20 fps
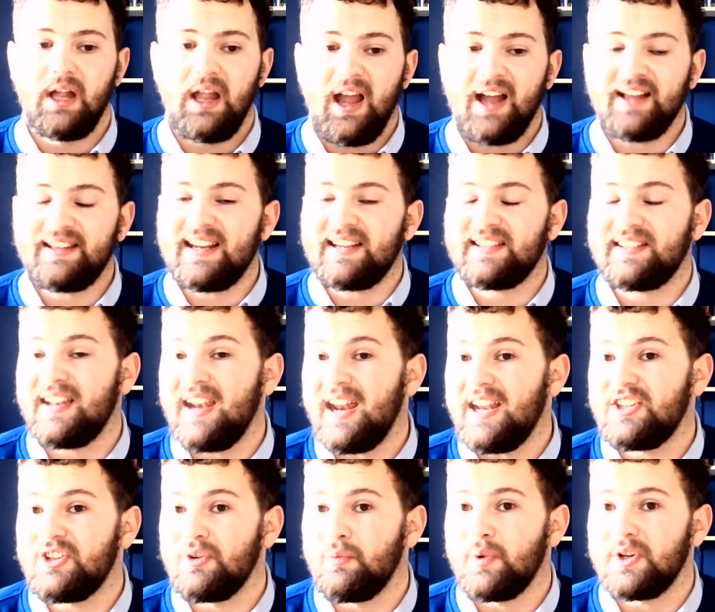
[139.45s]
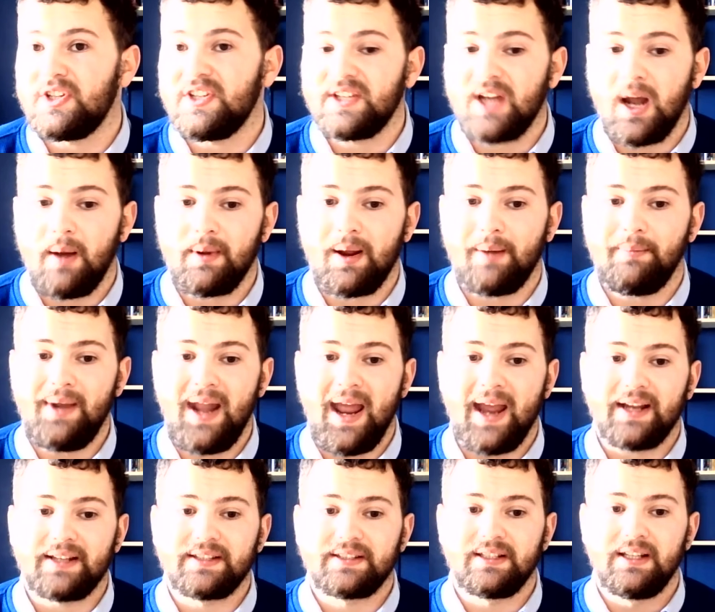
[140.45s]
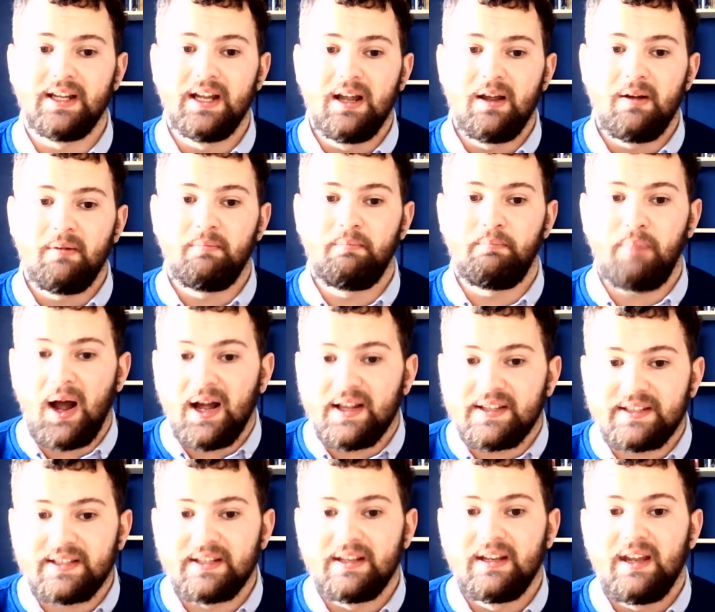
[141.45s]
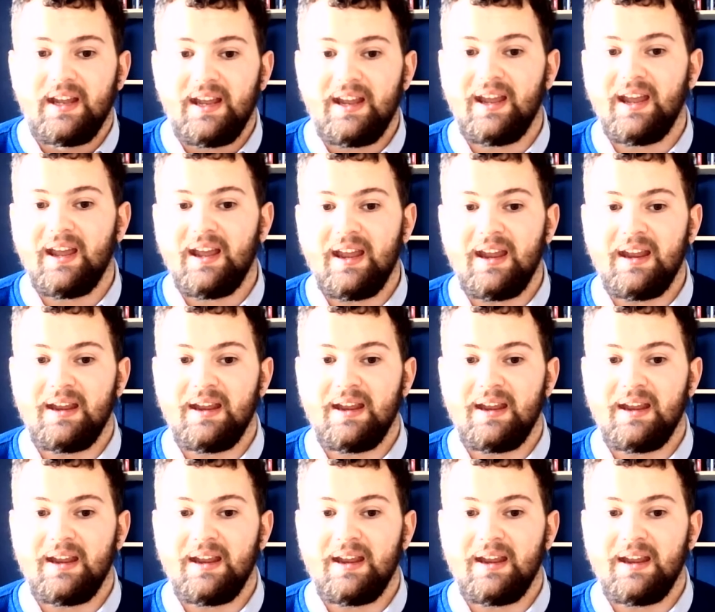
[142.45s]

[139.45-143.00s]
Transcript: a destination which is coming up next, but uh,